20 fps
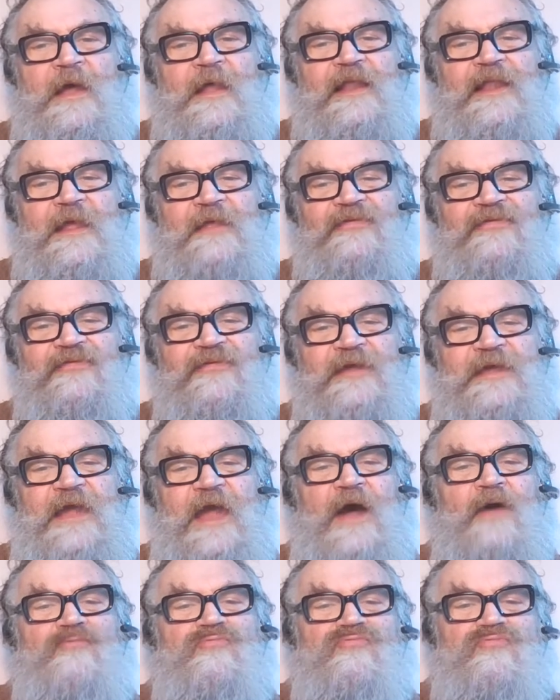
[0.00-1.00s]
Let's see,
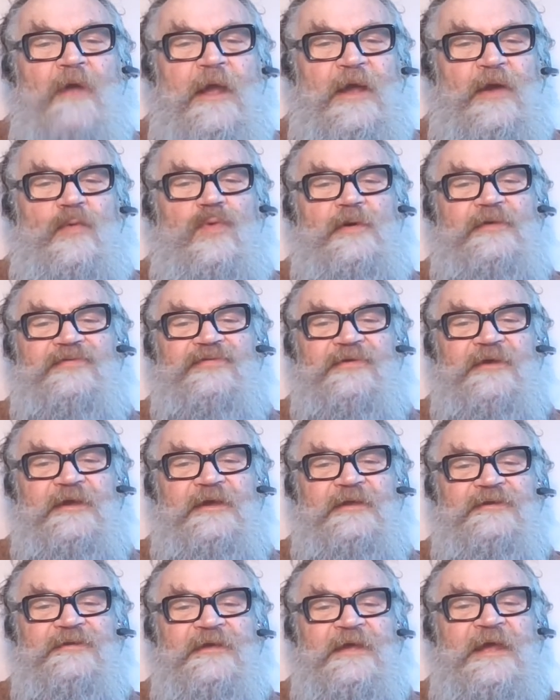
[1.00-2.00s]
a
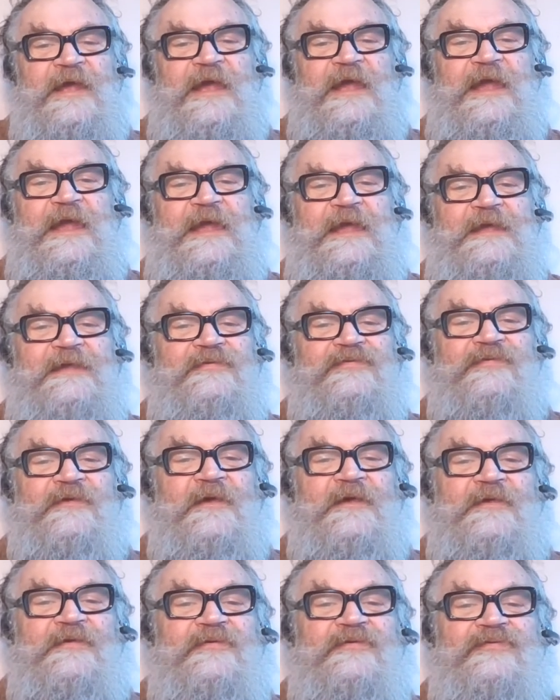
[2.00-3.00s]
requisite is
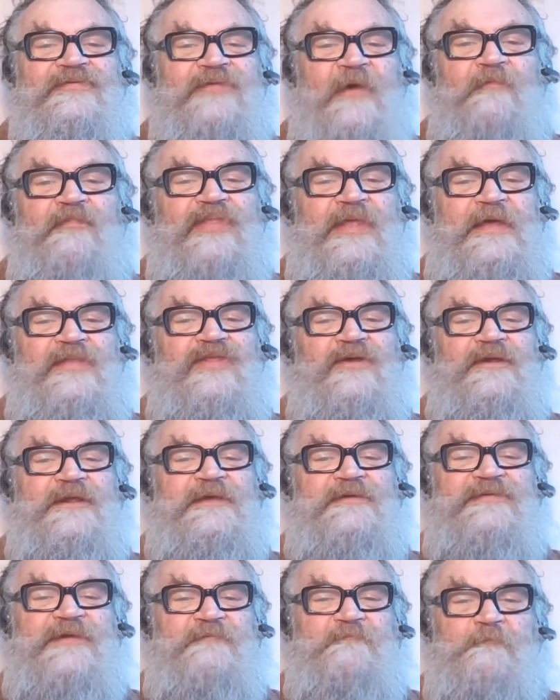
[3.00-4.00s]
something that
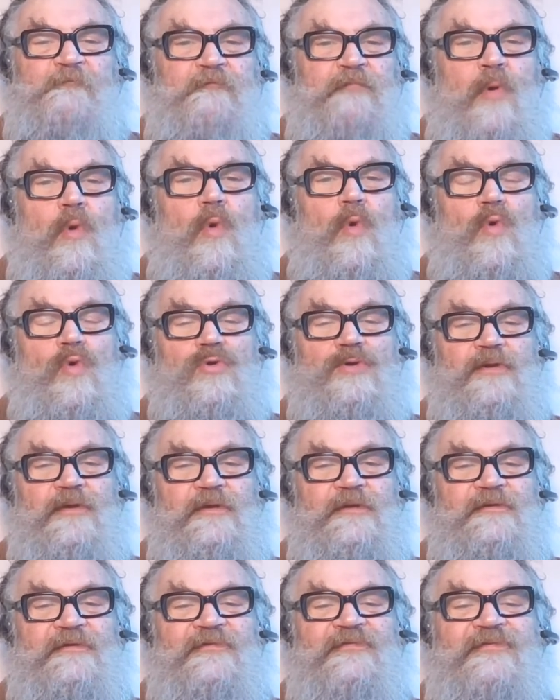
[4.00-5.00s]
is
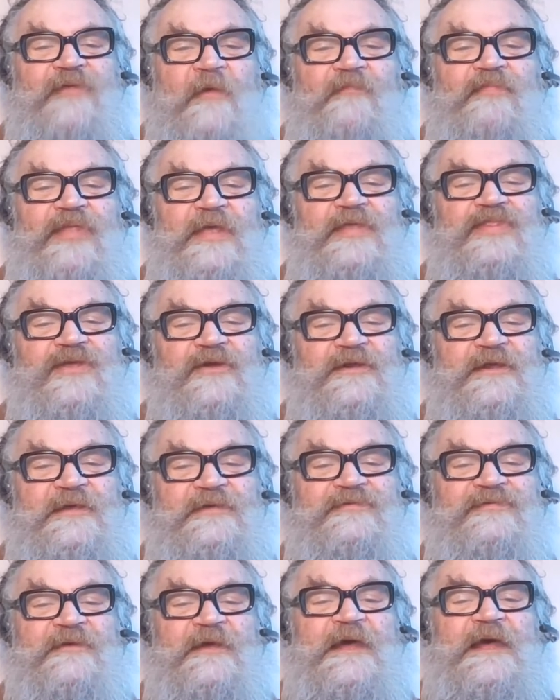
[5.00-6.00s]
important, something that
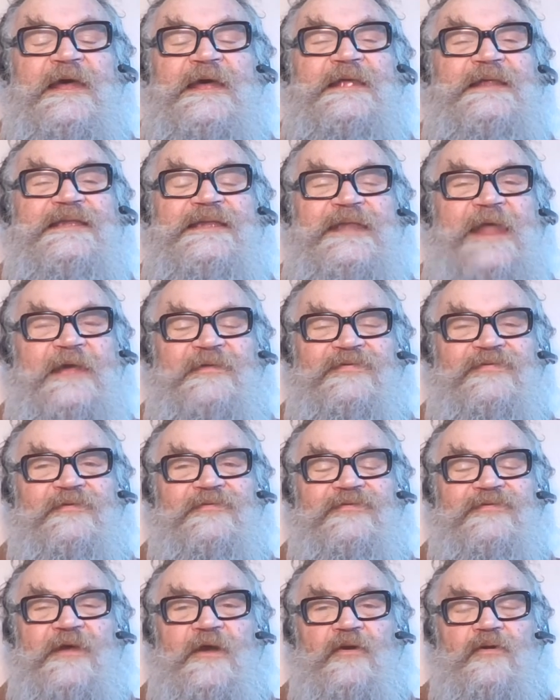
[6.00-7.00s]
is
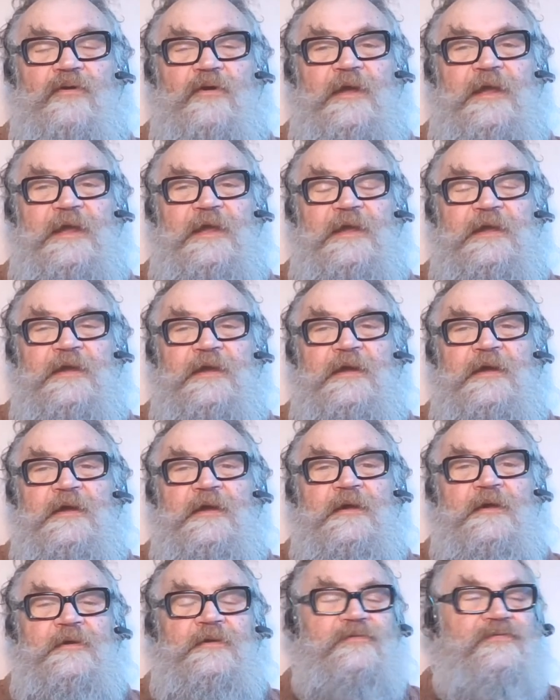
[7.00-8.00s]
necessary.
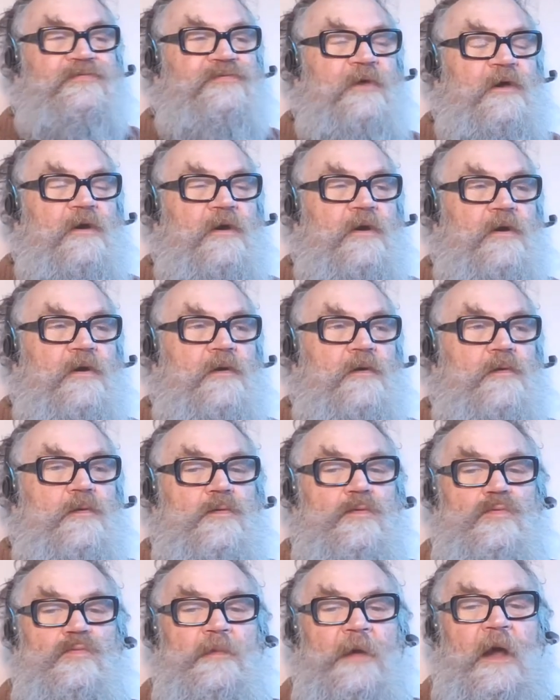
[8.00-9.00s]

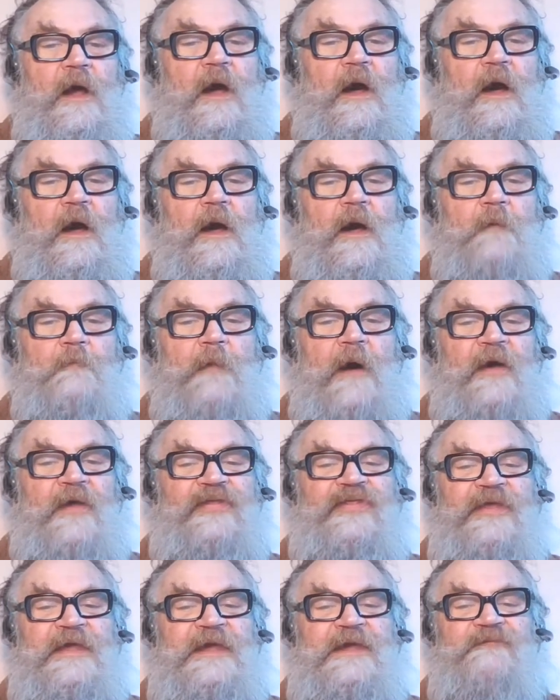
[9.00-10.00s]
So um, I
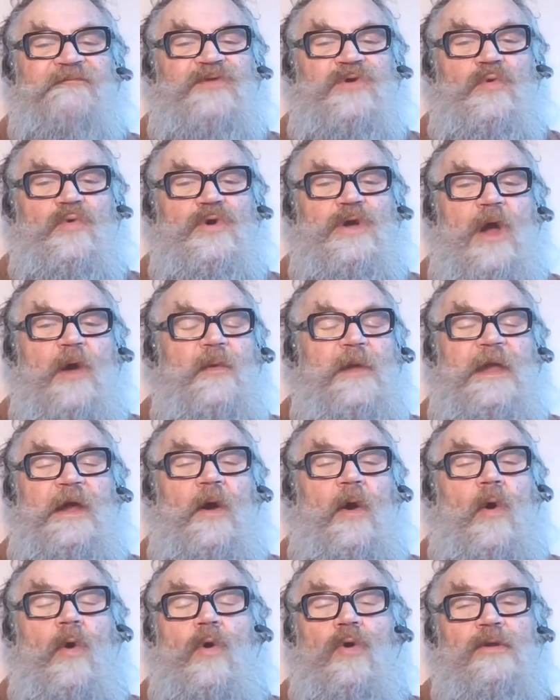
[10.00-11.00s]
think if you're
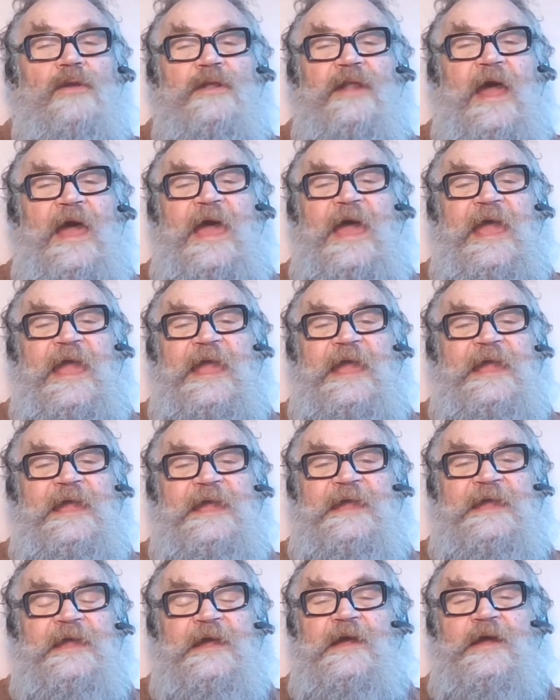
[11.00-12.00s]
going on
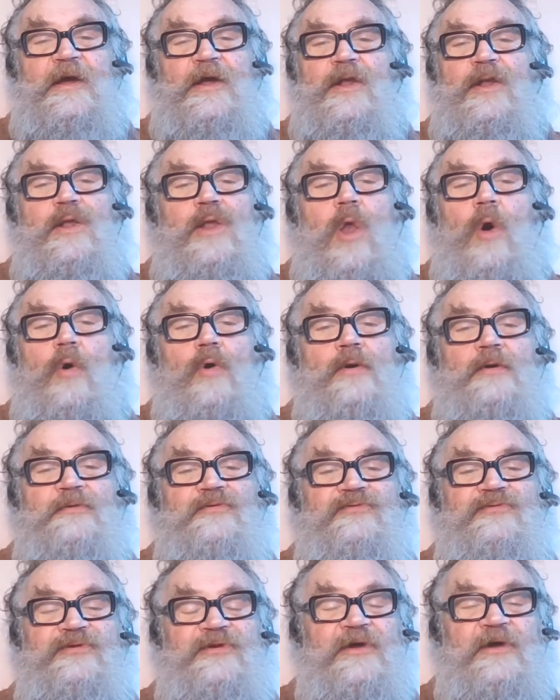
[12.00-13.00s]
a
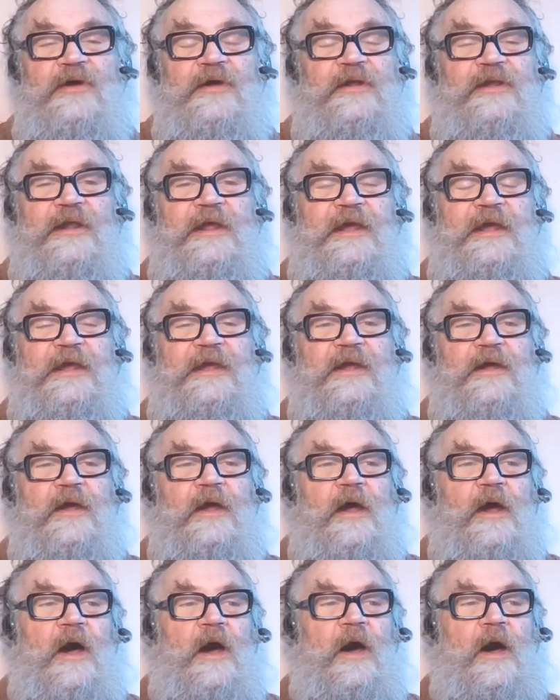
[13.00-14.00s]
long journey,
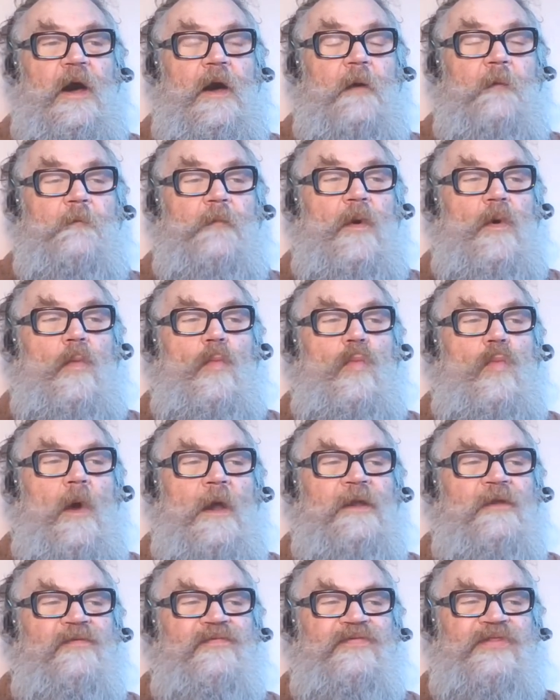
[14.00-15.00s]
um,
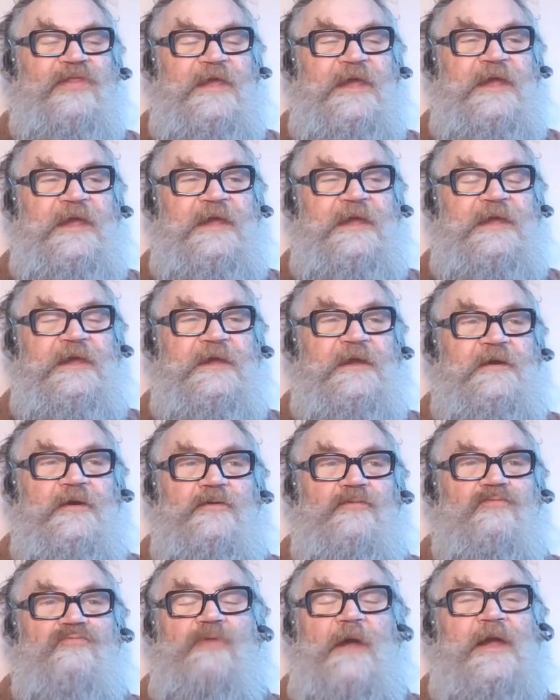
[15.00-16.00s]
one of the
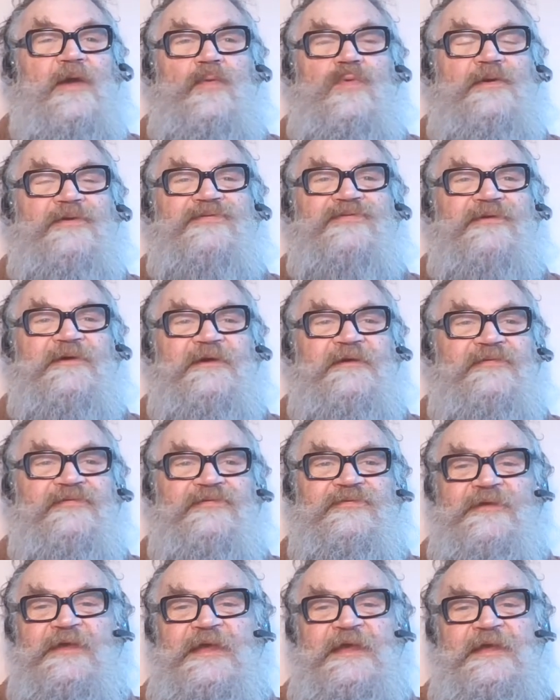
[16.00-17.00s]

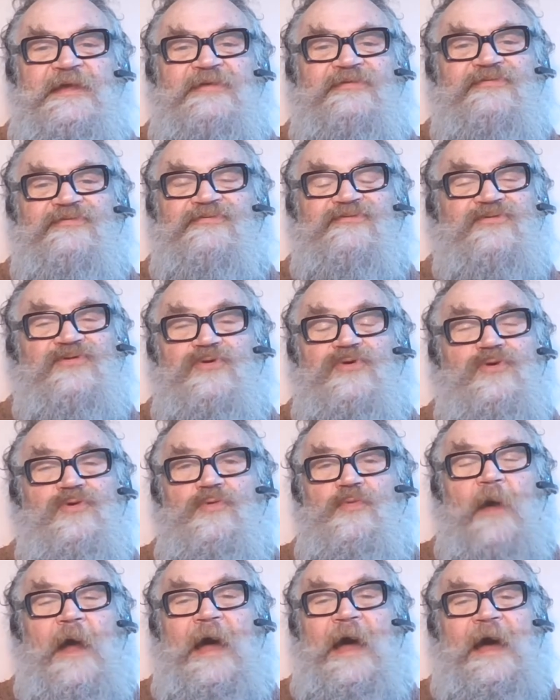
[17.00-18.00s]
requisites is
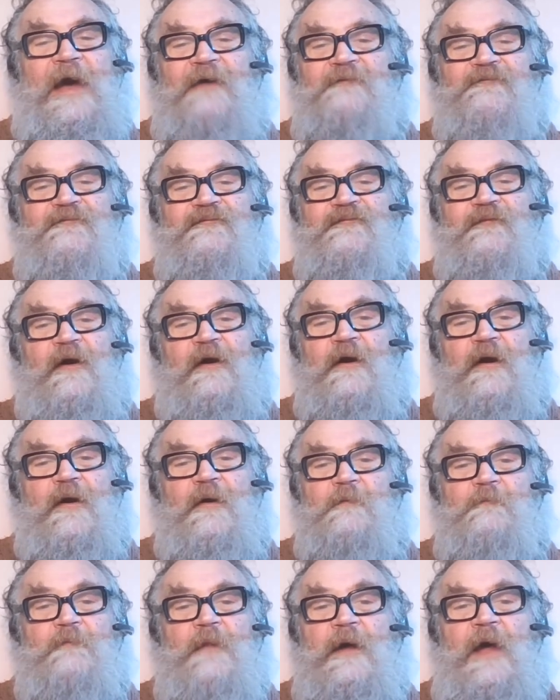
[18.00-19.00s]
to have
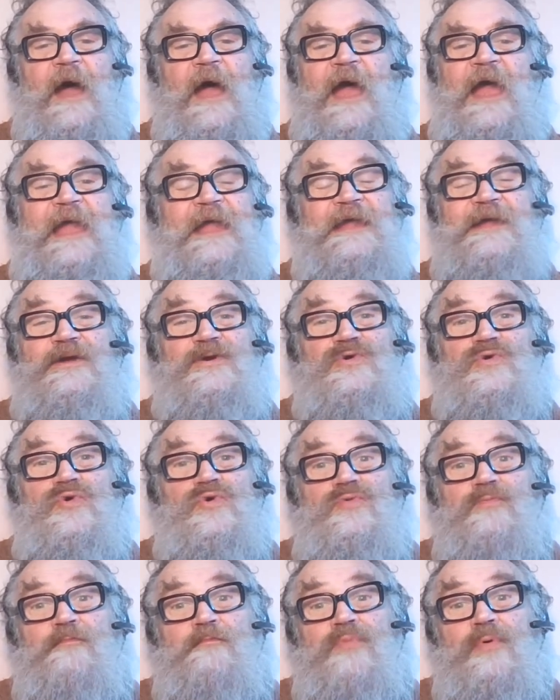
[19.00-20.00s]
um, a
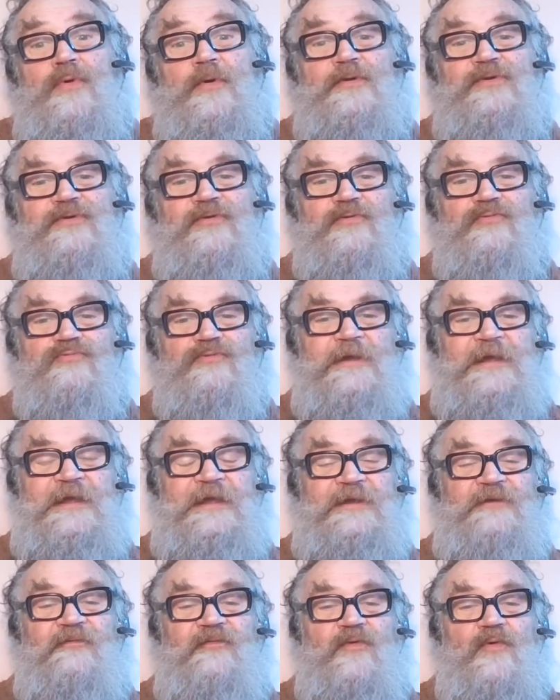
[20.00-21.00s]
good book to
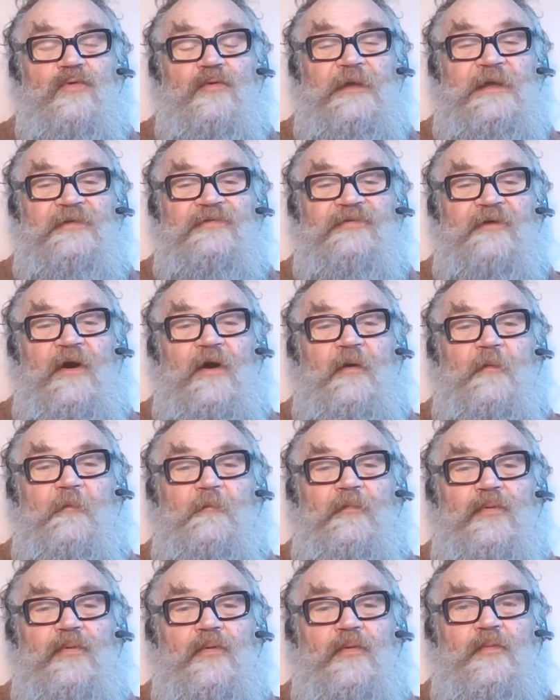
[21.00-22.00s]
read, for
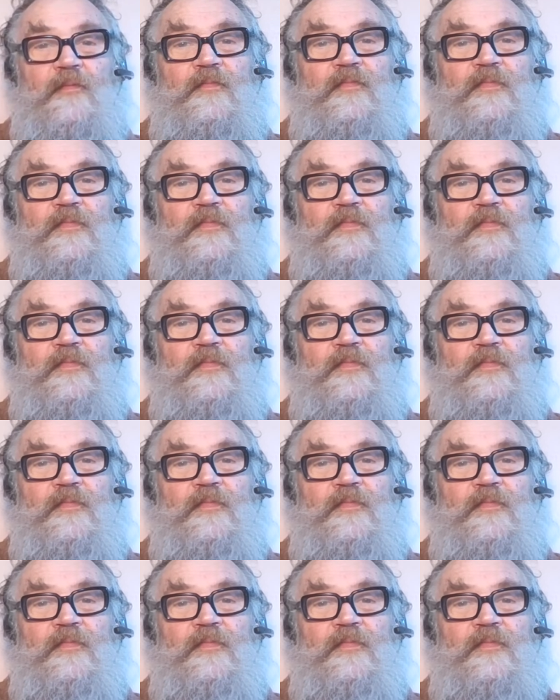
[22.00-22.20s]
example.